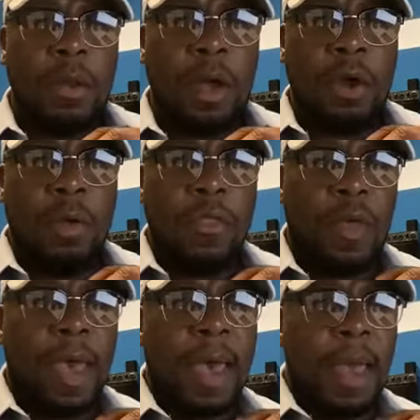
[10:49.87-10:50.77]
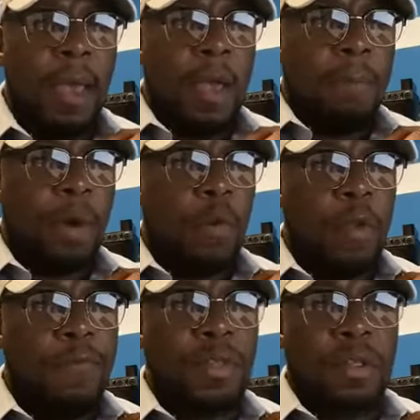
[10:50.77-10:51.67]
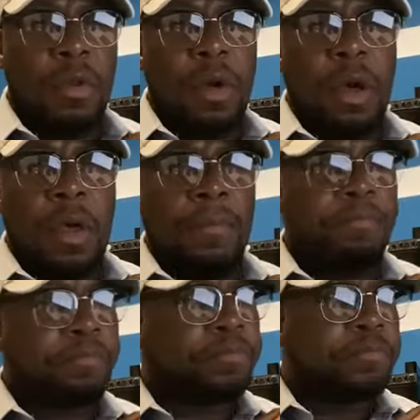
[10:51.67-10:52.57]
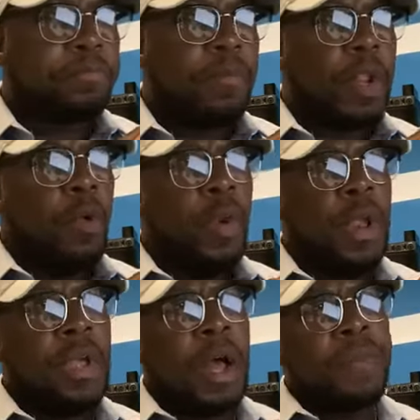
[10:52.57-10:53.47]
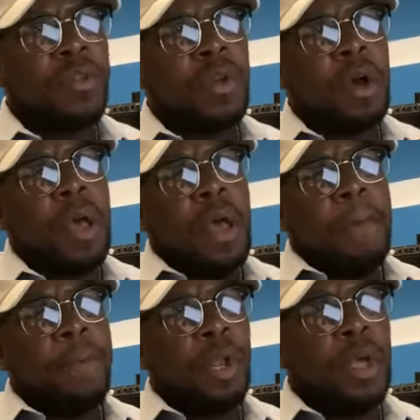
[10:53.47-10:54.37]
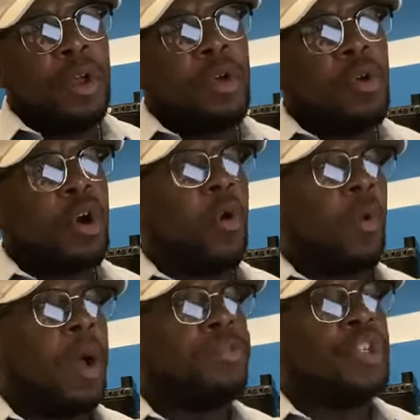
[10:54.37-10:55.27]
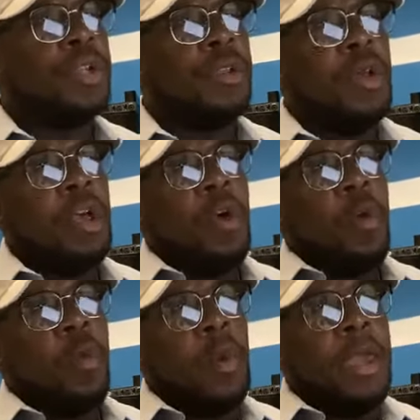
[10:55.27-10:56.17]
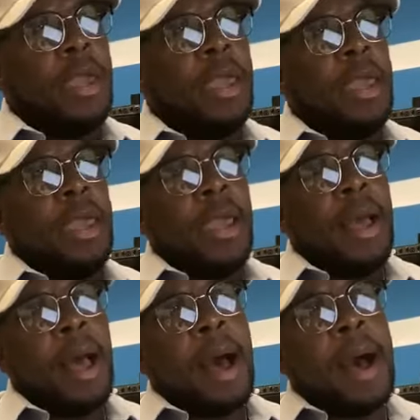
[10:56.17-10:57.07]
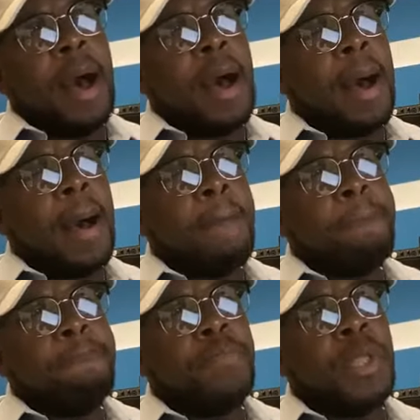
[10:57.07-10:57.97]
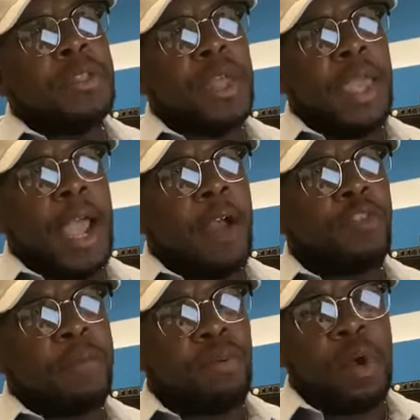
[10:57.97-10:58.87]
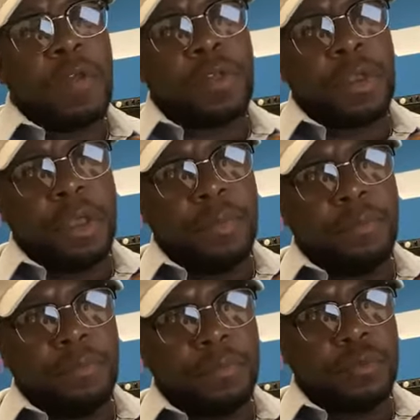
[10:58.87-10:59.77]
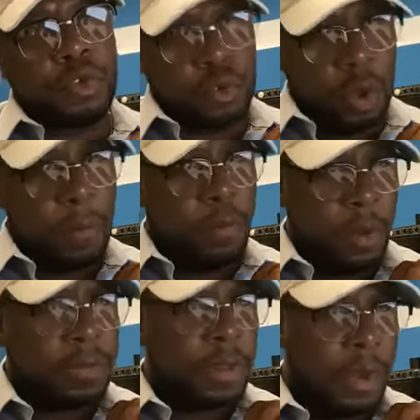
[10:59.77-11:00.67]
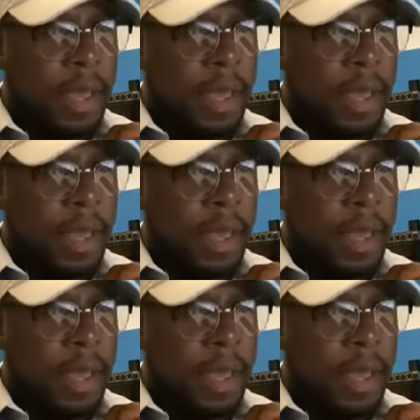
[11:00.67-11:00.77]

Not only that, but we've stood when it comes to political corruption. We, the day after President Trump was